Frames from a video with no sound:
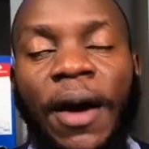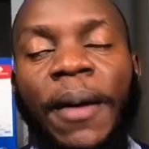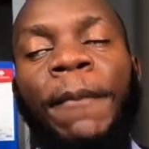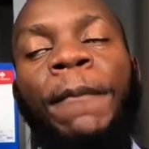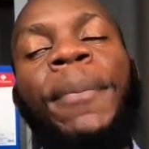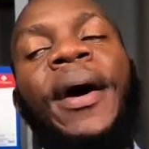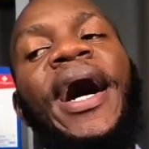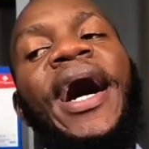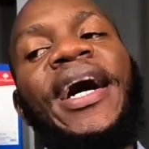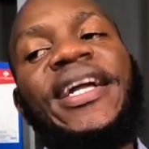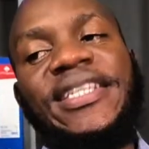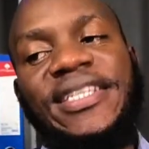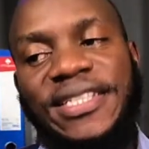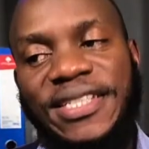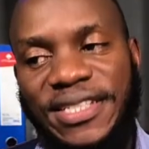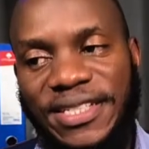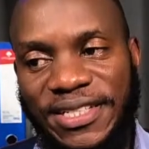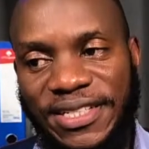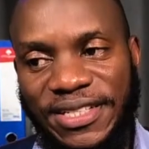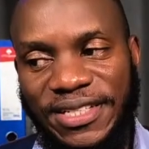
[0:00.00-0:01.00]
But,
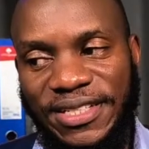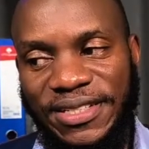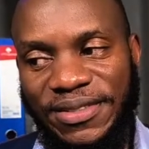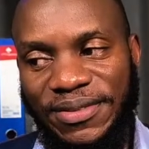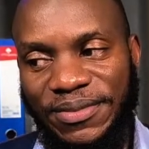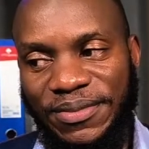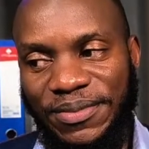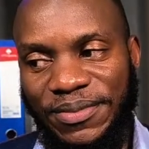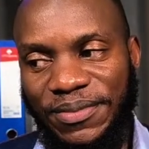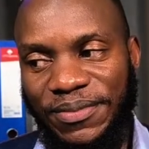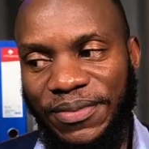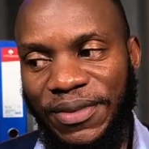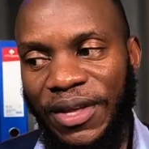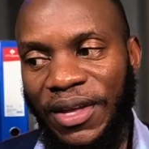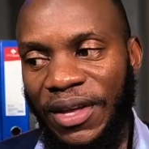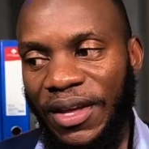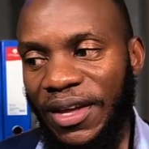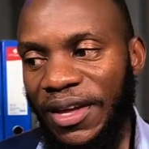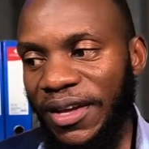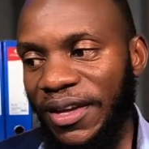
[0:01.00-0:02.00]

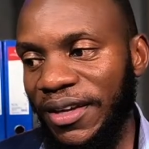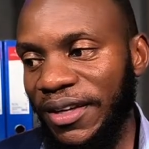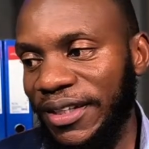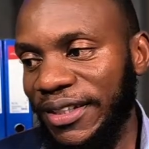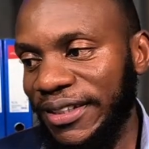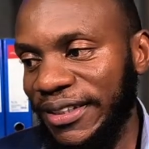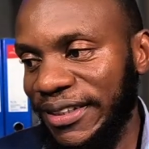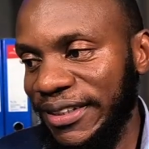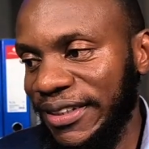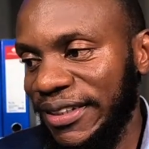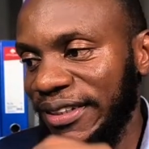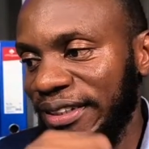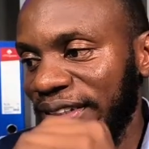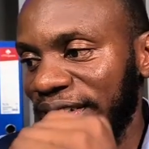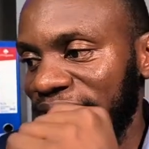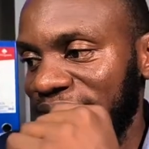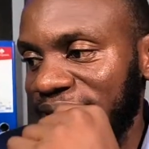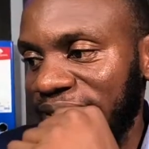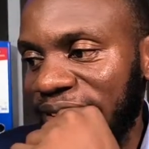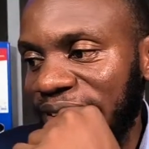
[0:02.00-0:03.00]
hey,
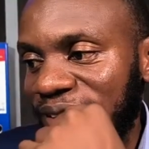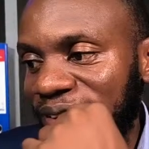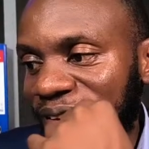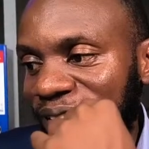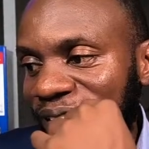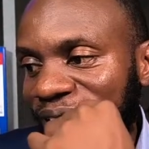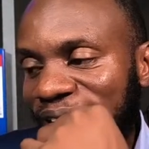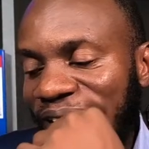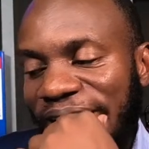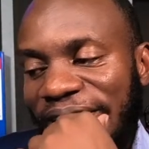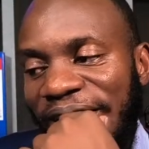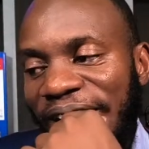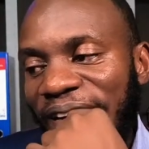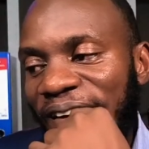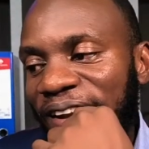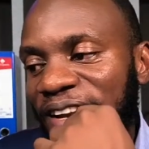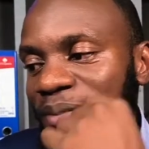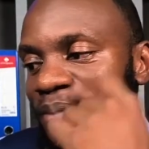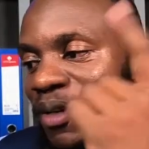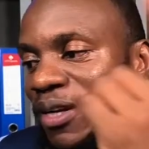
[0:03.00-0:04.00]

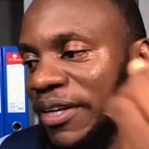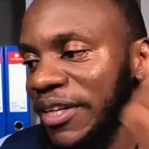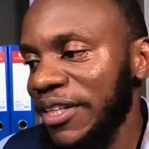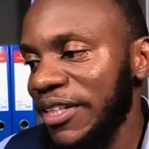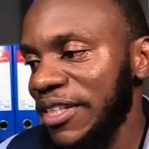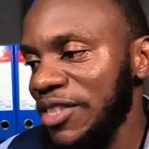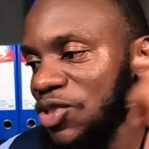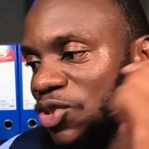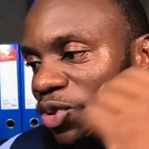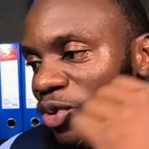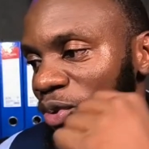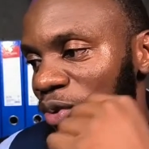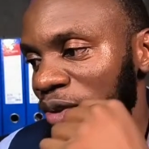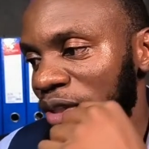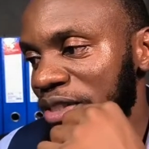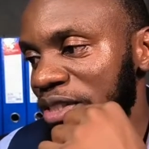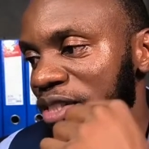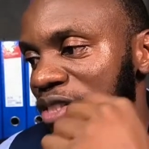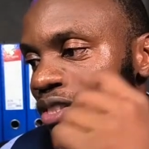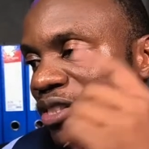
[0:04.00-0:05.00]
let me read this to you.
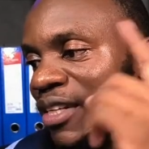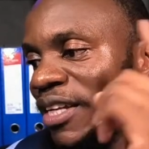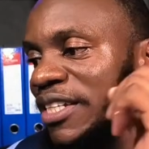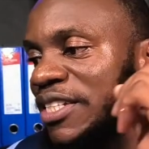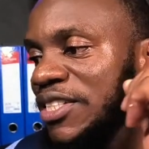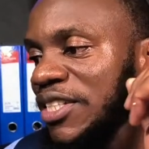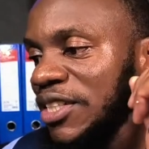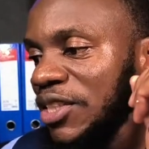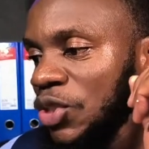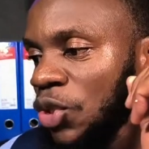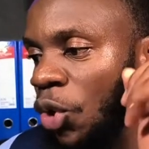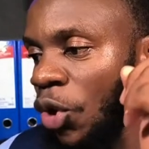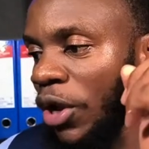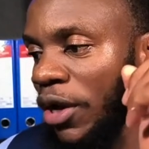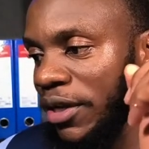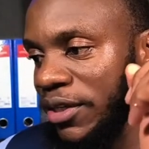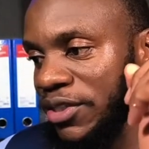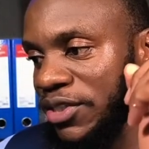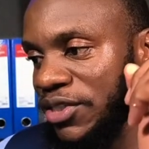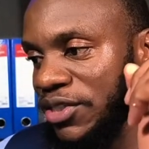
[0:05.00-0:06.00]
This is
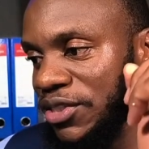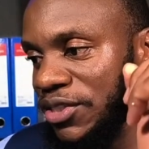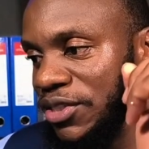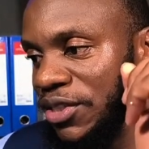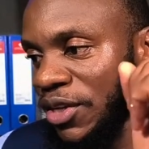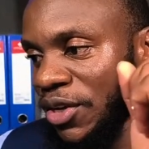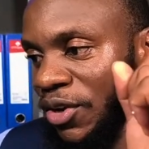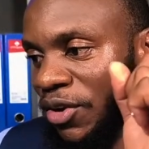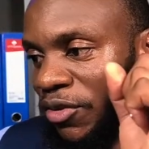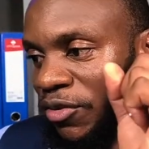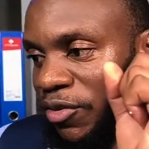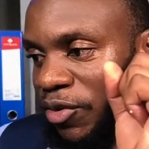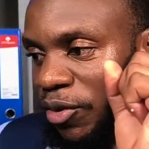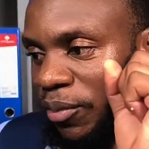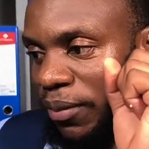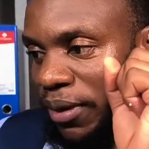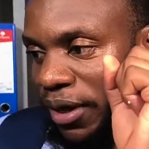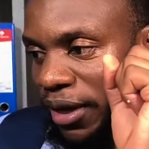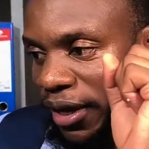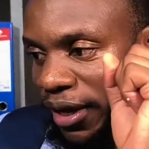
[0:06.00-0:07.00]
$19
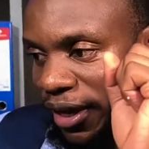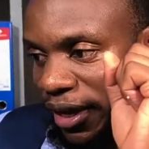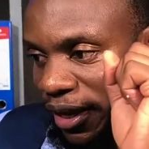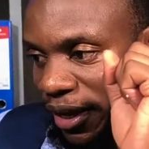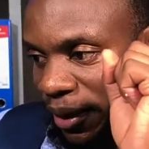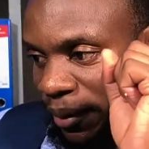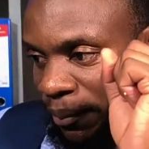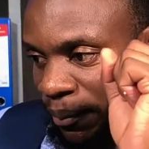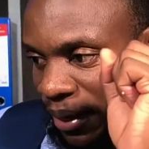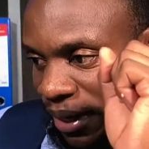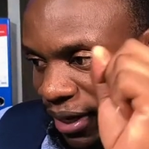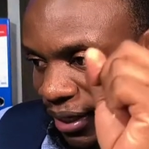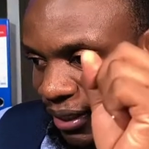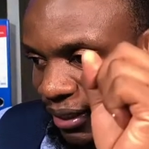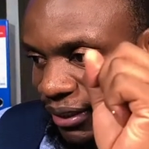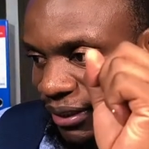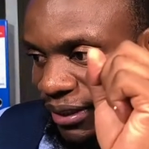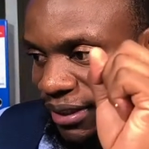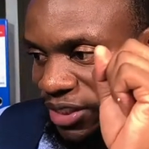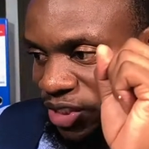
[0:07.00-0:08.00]
from
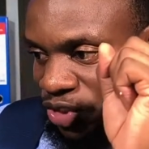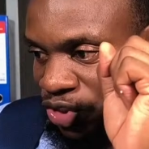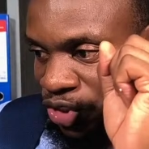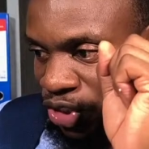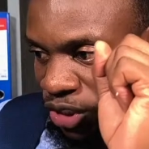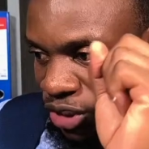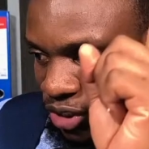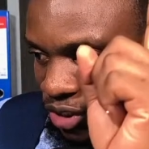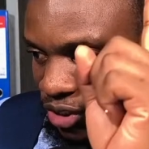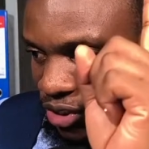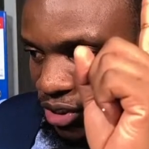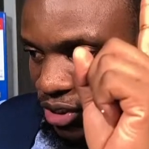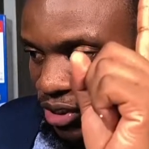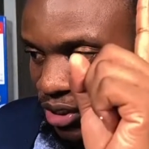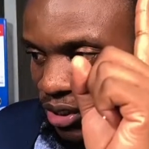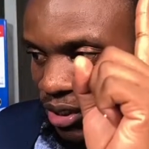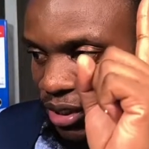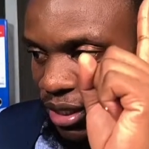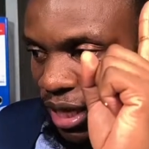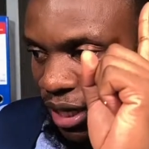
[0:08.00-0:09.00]
Imani Jeans.
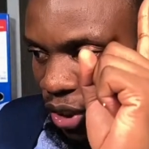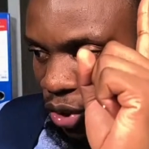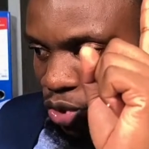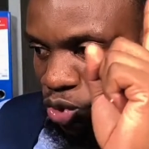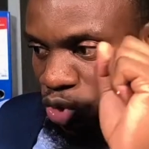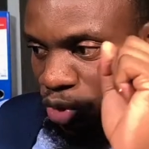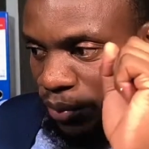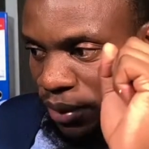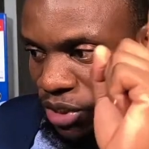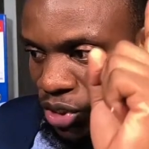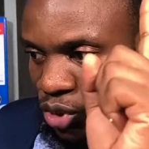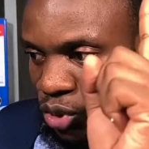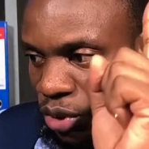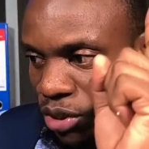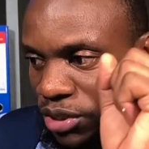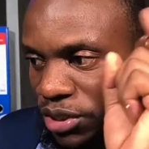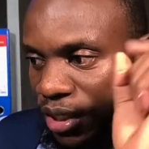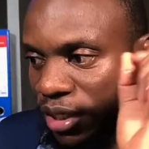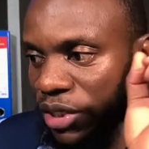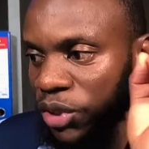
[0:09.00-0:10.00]
Thank you so much,
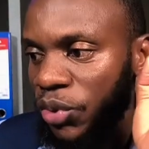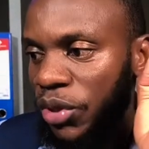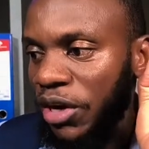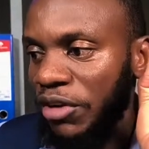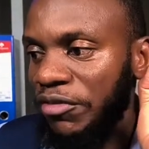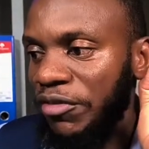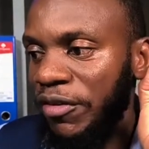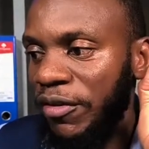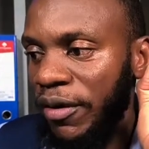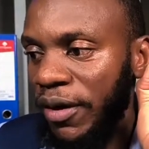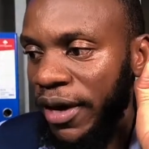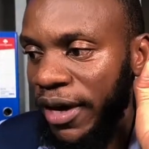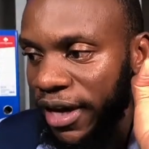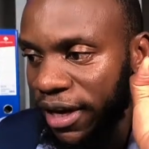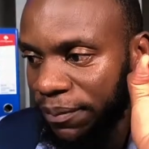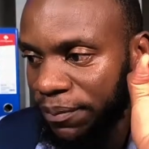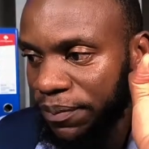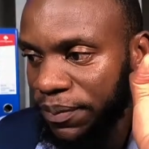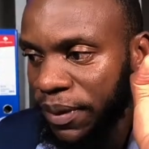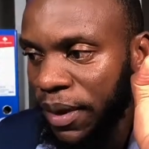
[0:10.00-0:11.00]
doctor. You have
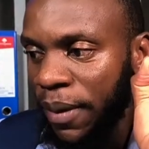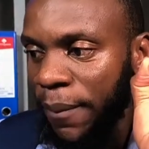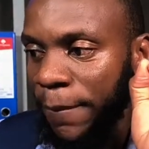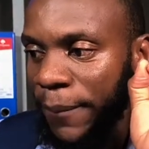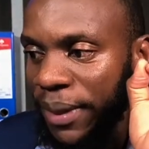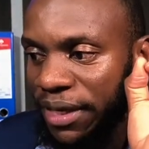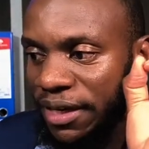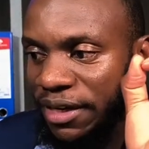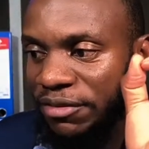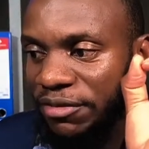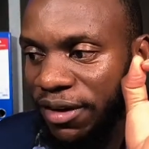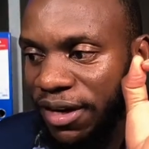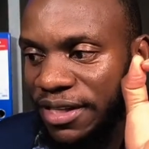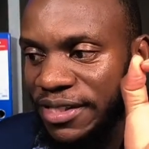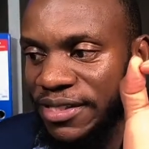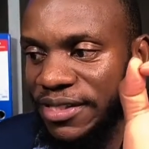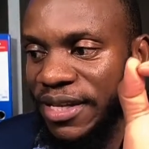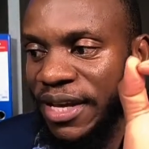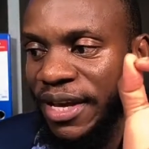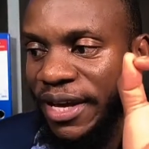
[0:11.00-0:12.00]
helped me
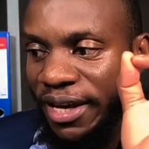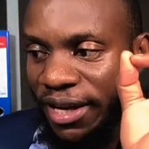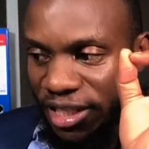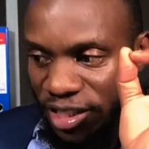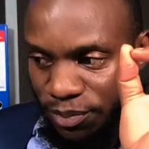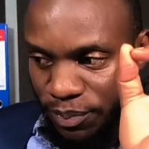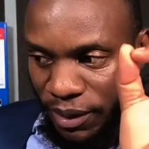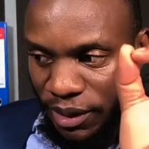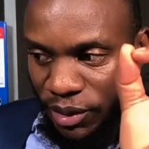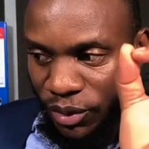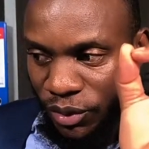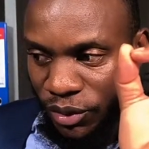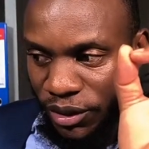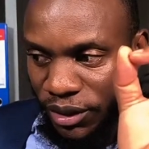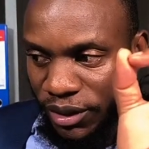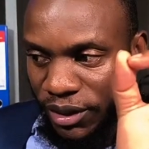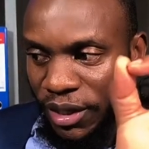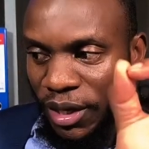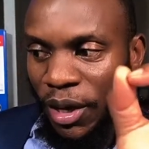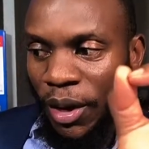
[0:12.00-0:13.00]
reverse H. pylori,
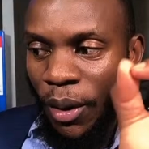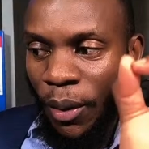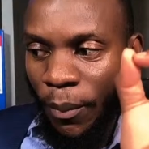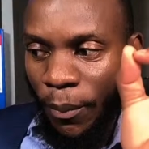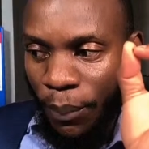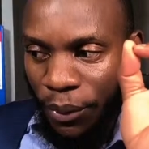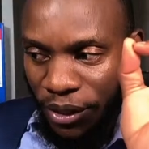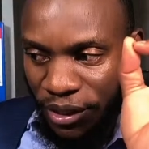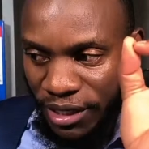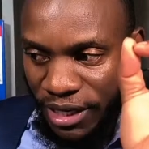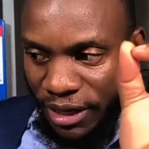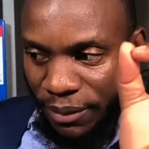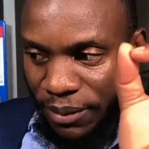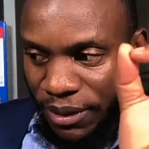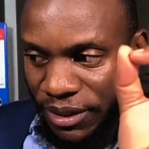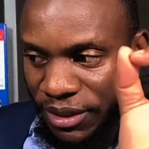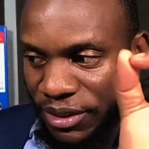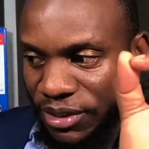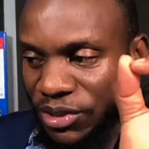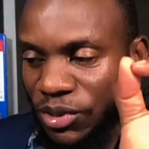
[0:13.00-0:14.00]

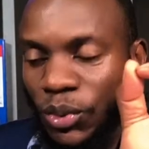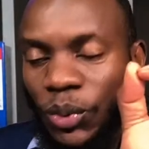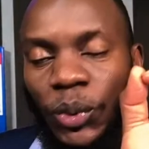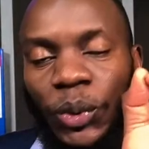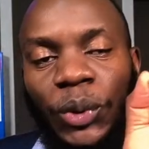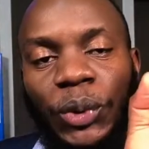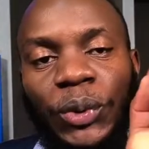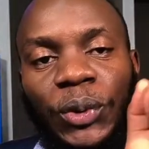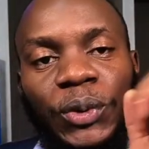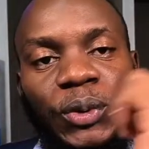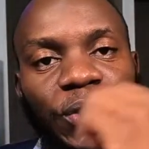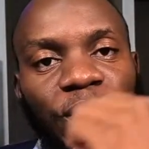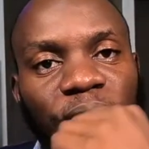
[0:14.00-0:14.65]
pre-diabetes. Ooh.